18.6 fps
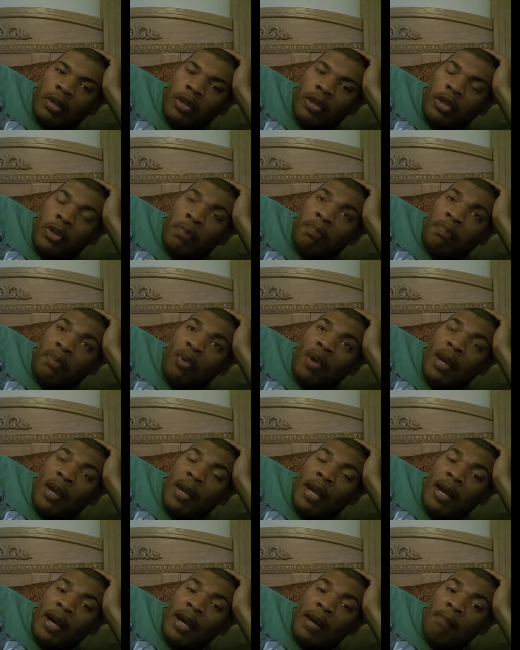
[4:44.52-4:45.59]
Your
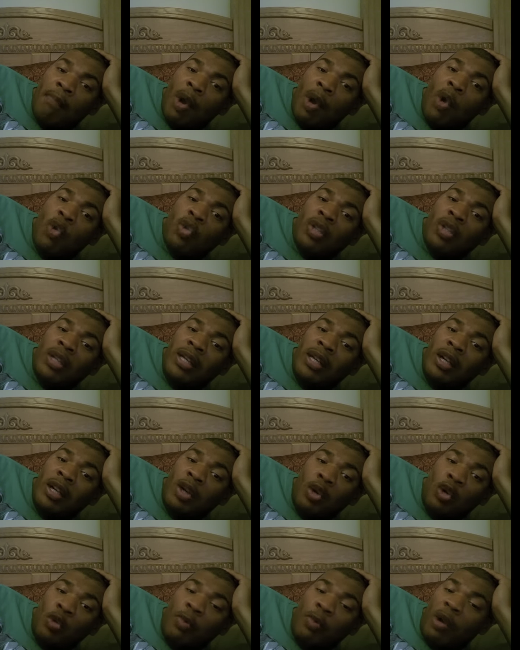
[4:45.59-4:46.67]
boy uh, Mosley,
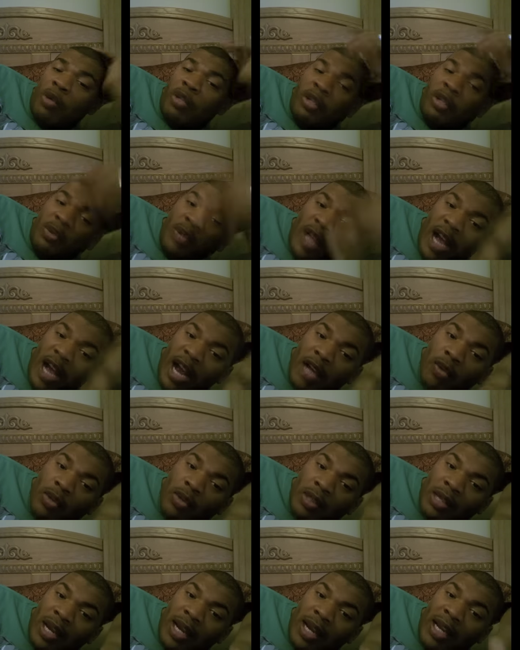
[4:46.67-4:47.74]
who most of you guys were
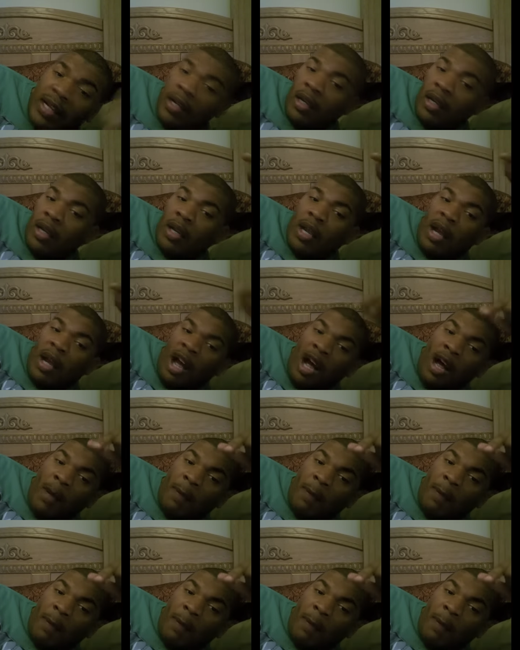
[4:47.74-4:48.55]
saying, uh,